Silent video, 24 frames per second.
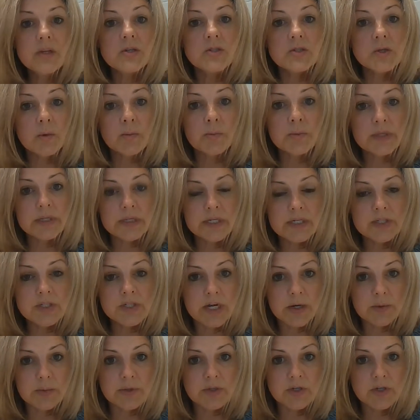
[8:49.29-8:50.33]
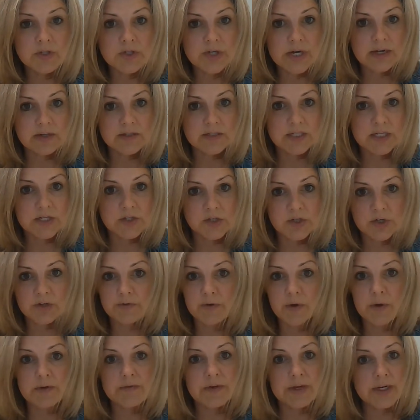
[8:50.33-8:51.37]
So please check with your child's teacher if
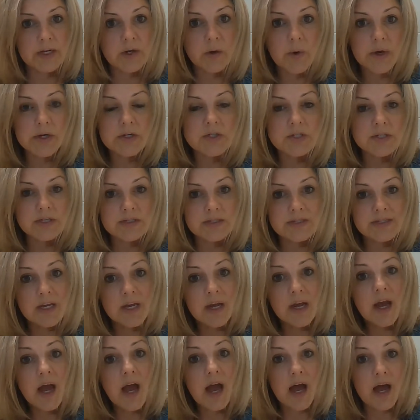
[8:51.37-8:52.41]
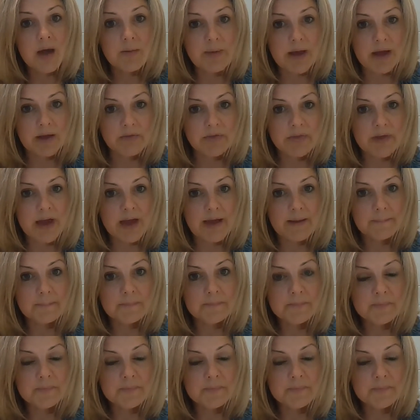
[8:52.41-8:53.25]
you have any questions about that.